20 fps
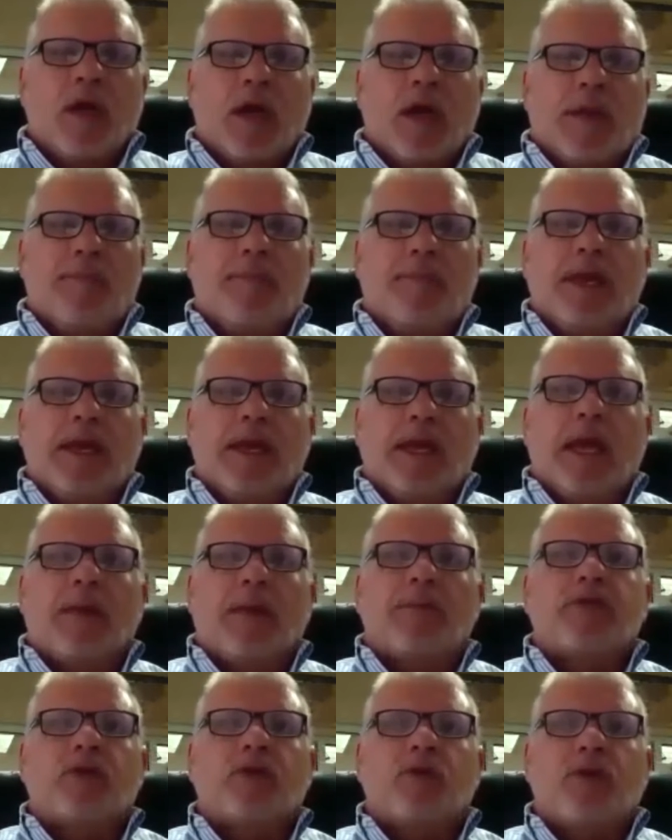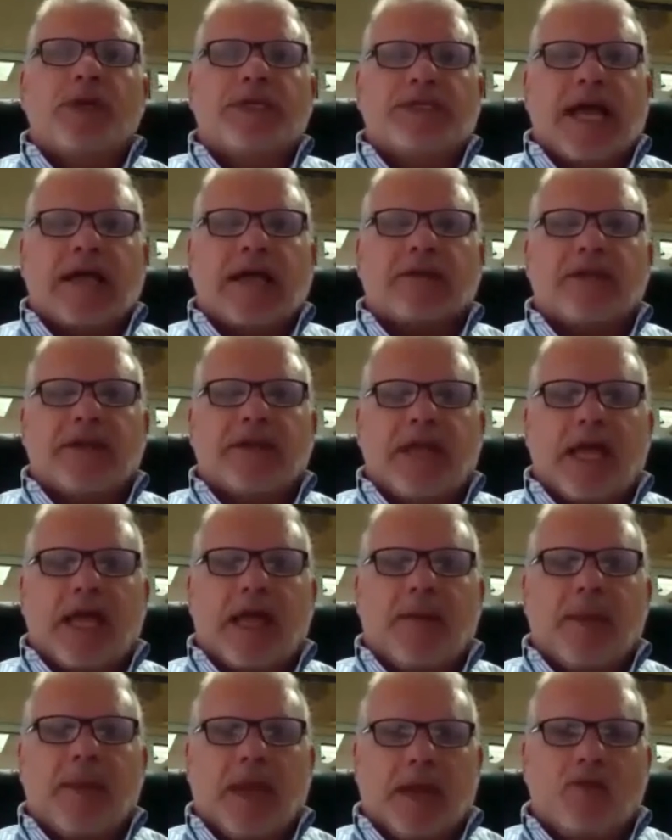And being able to reach out to
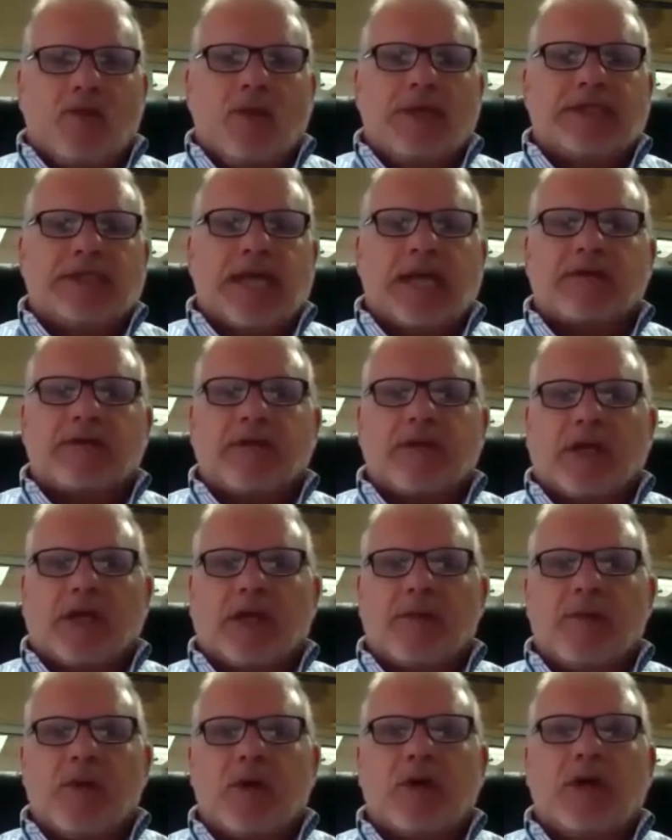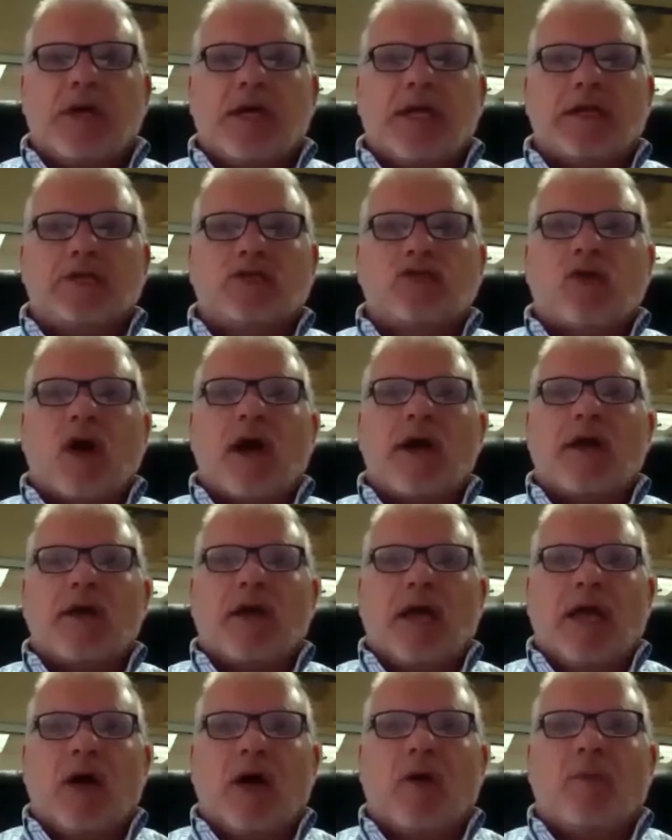them and reach out to the community and try
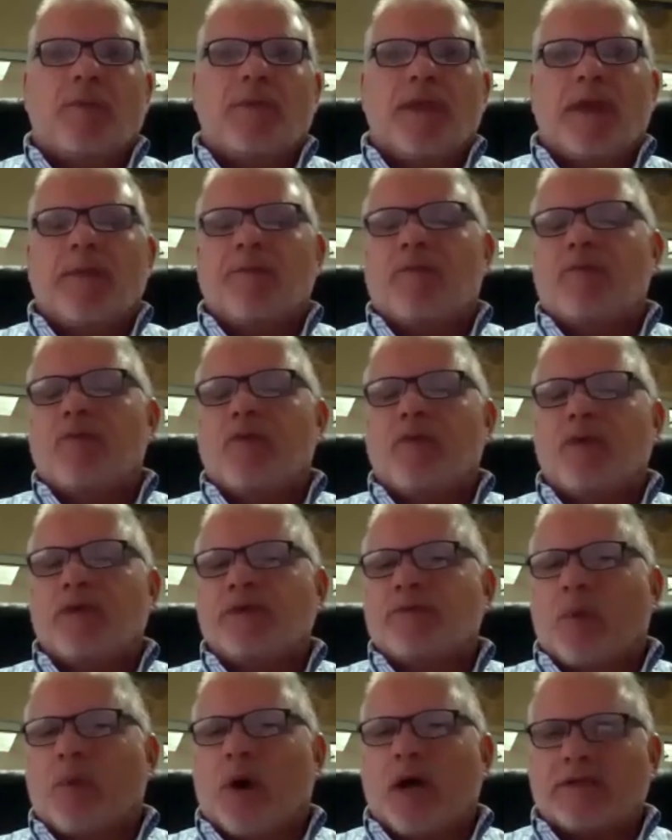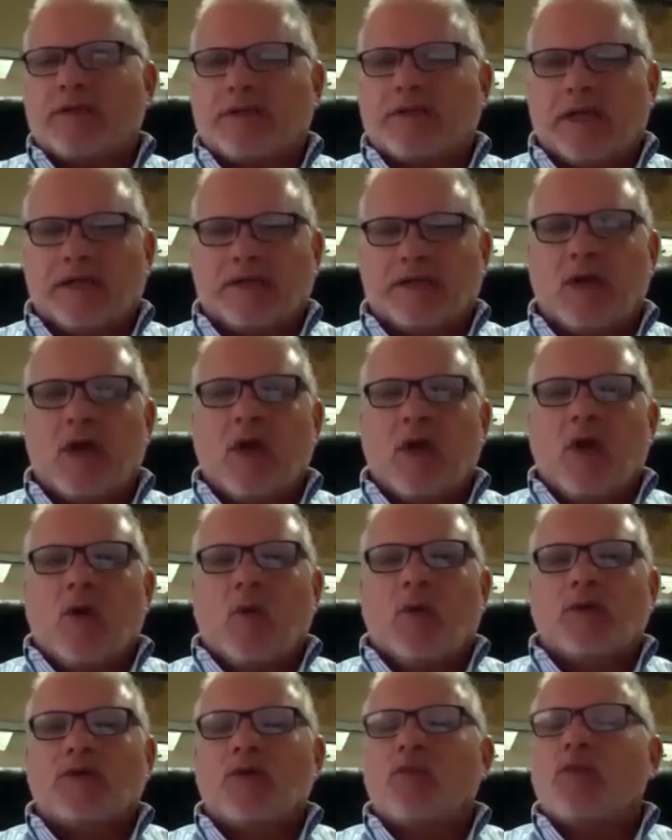to help them through this process
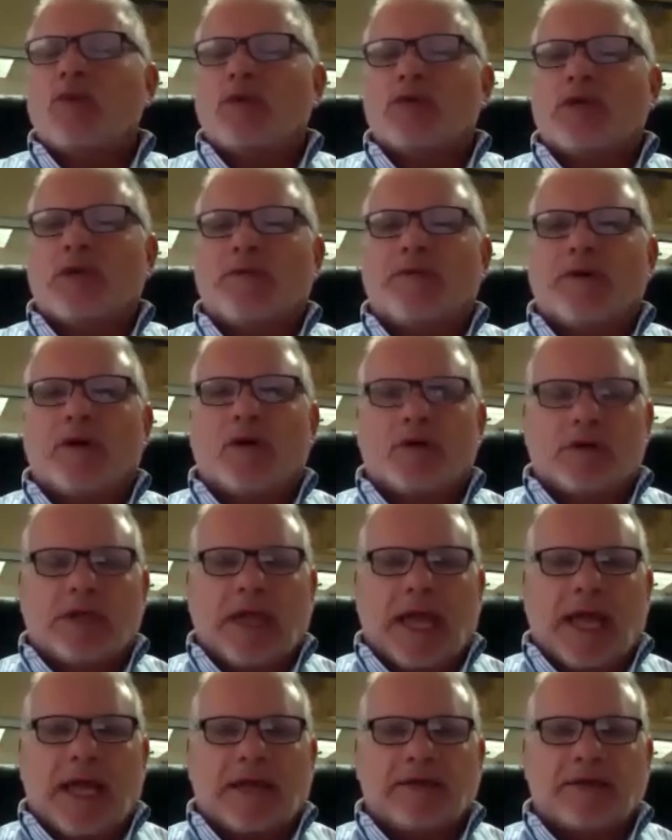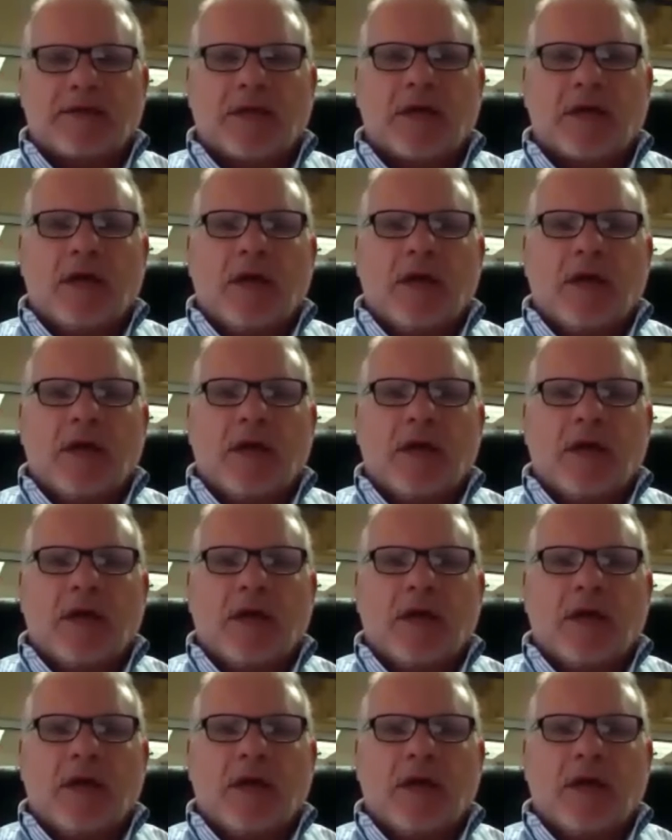was a real difficult task.